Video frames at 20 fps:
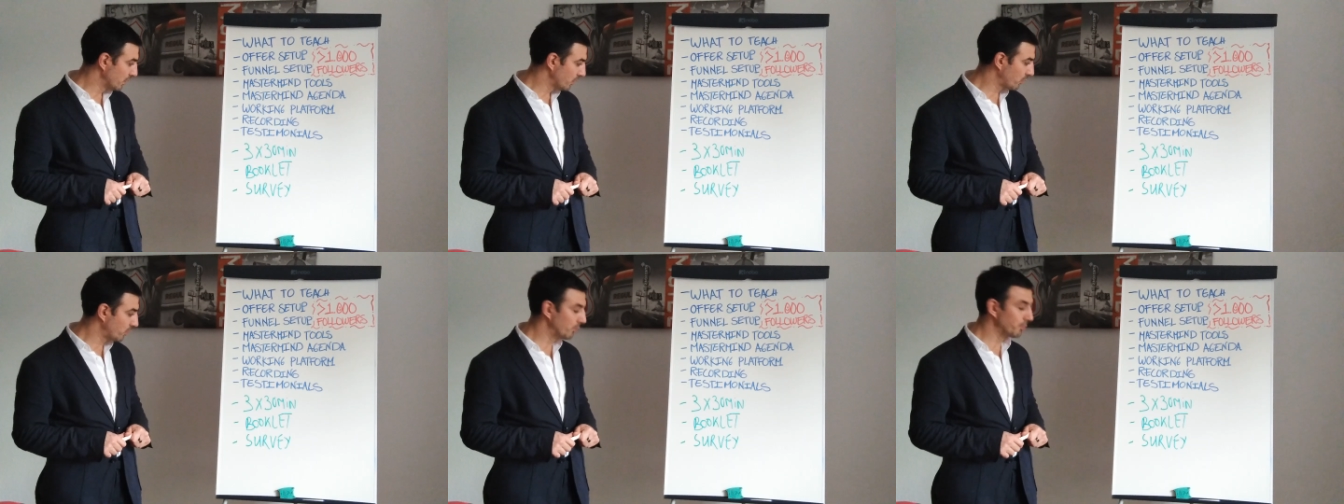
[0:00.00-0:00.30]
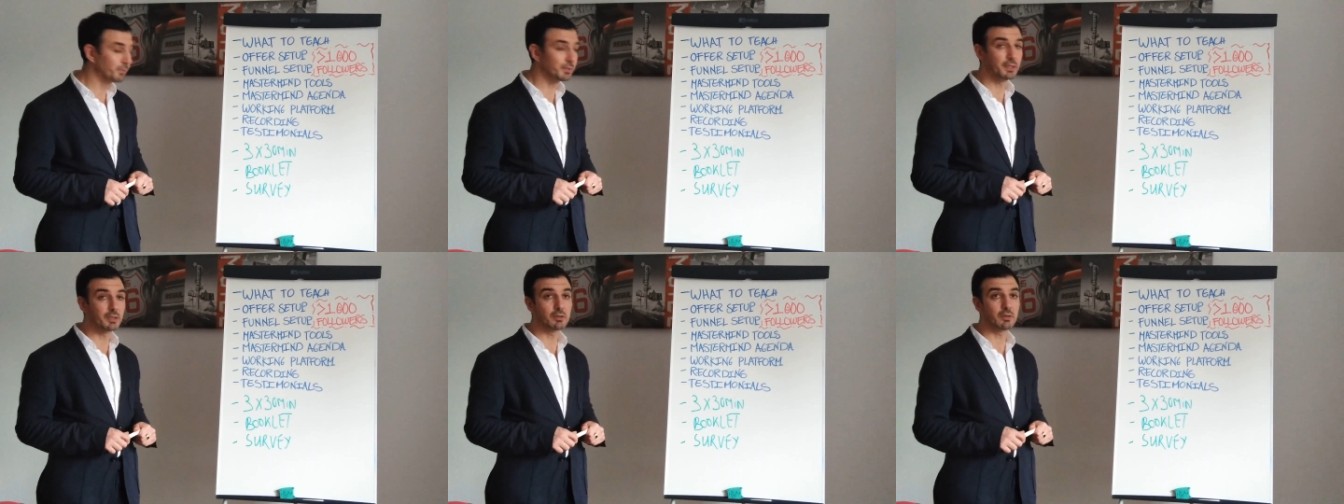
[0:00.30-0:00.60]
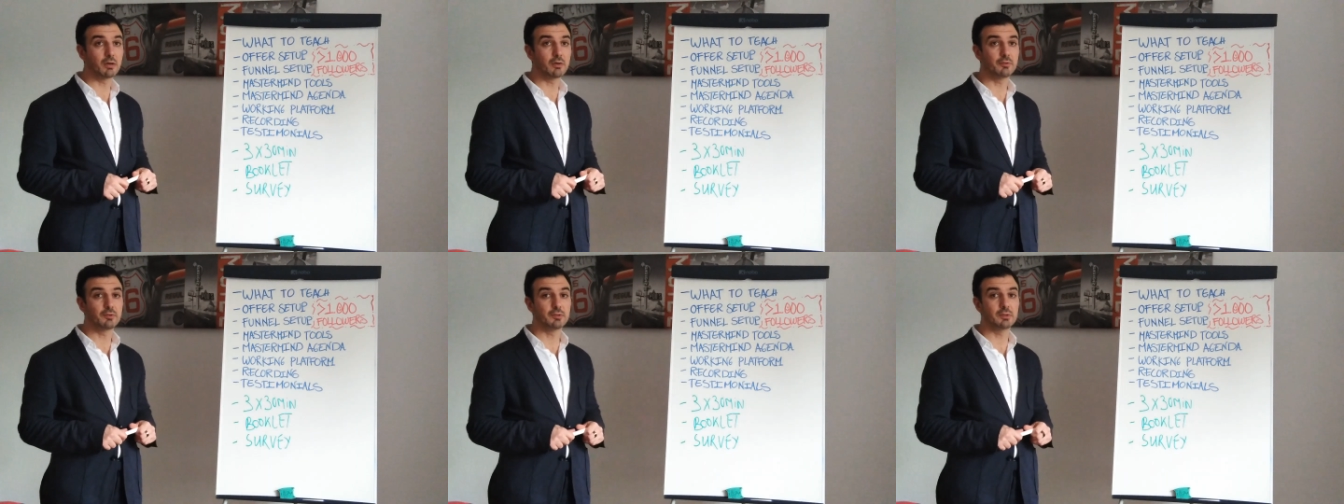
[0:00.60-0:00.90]
complete
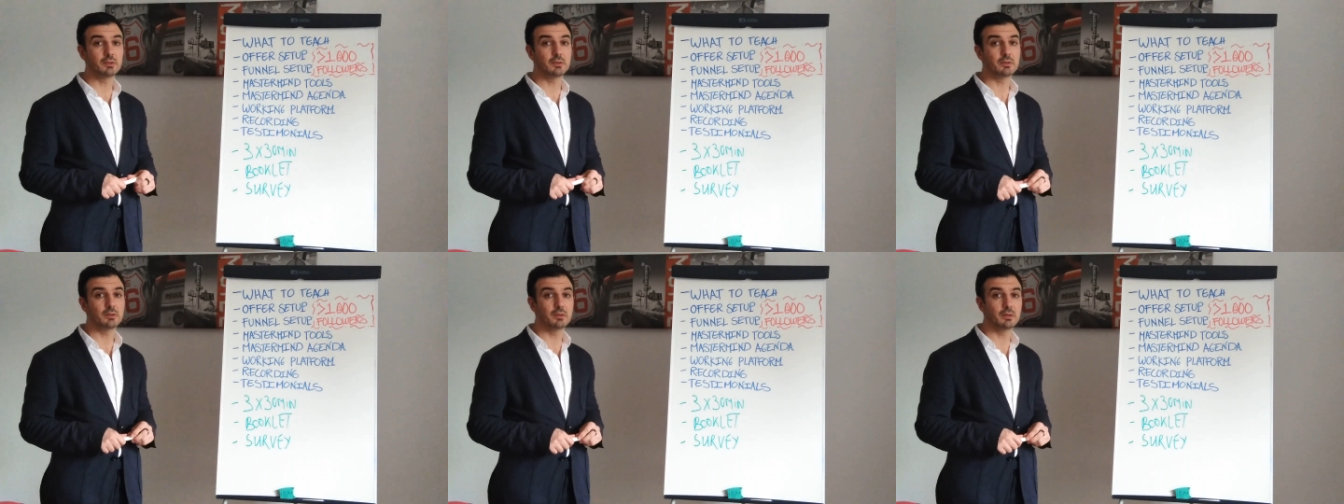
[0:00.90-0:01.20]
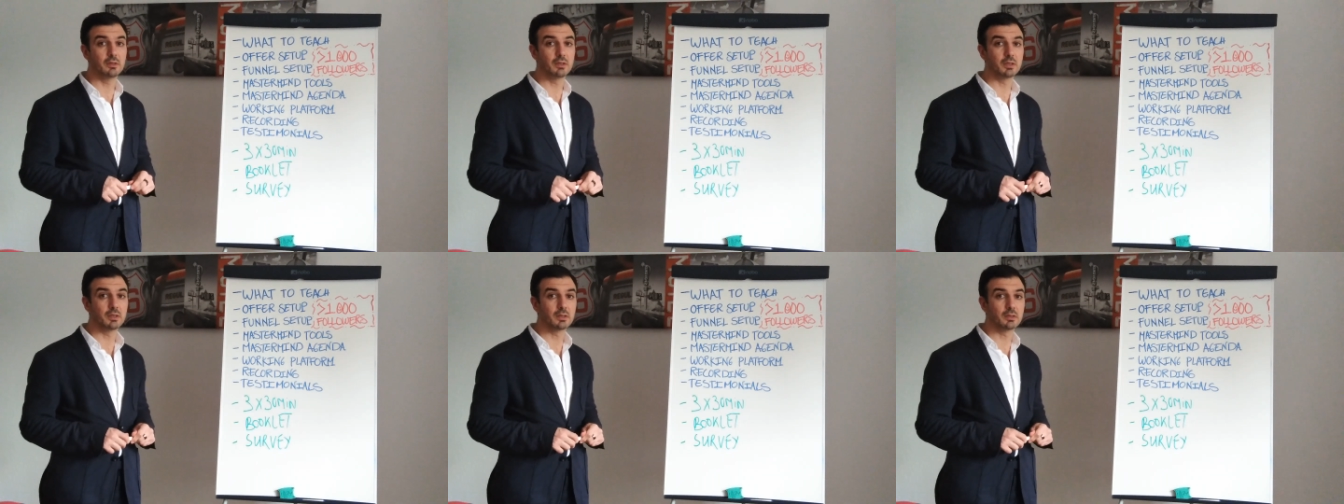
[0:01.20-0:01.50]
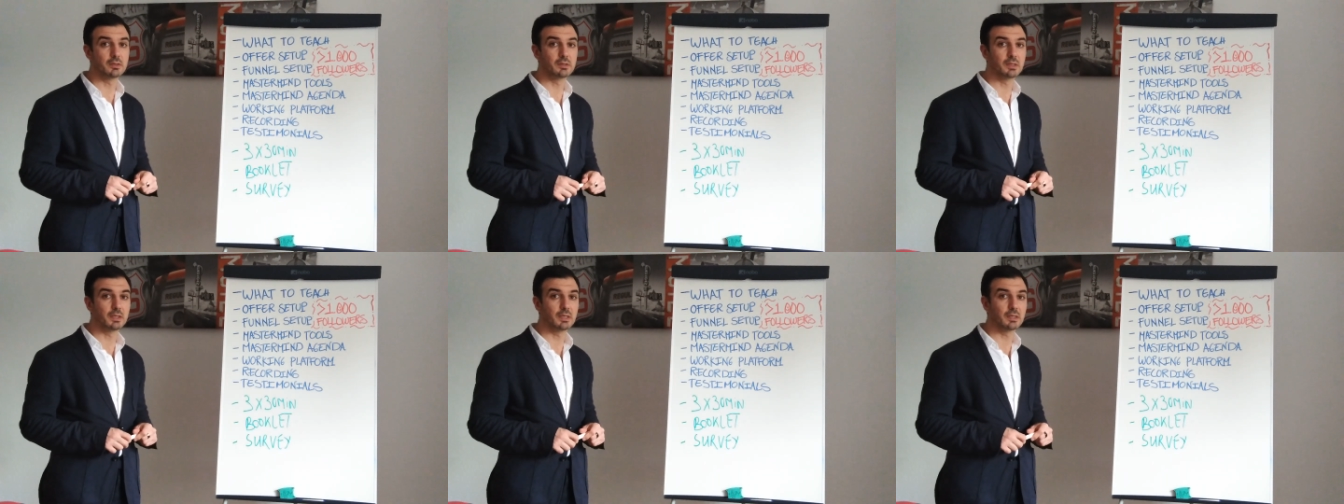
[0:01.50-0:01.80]
offer
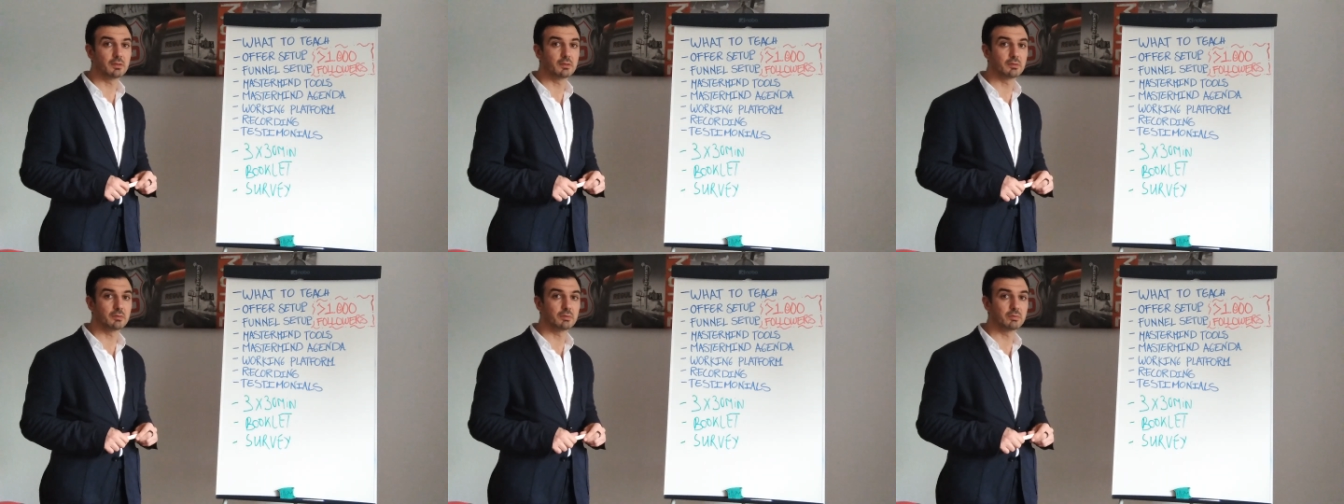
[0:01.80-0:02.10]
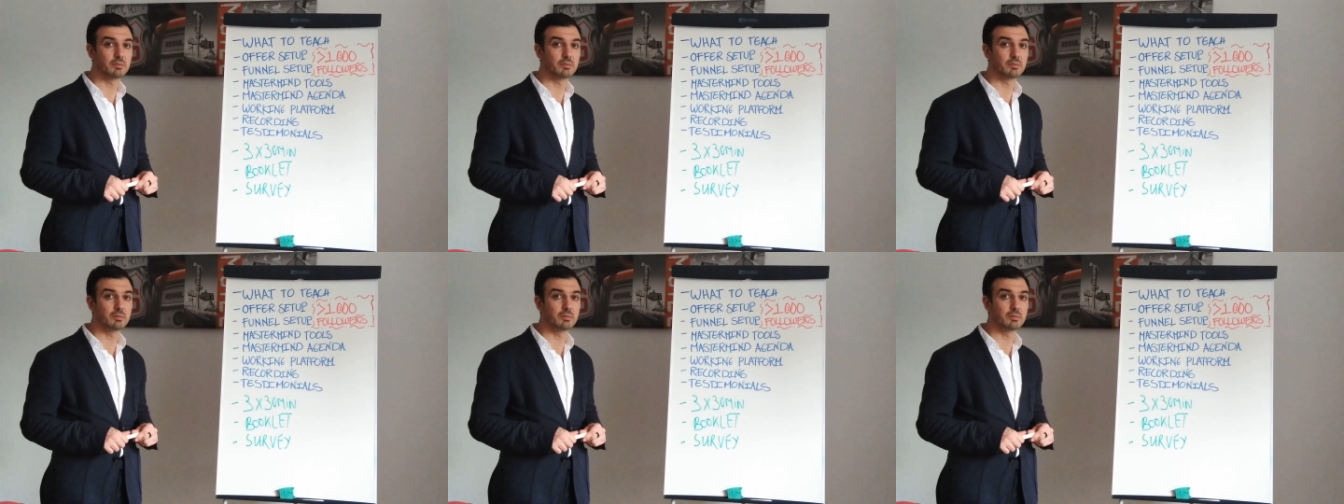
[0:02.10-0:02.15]
that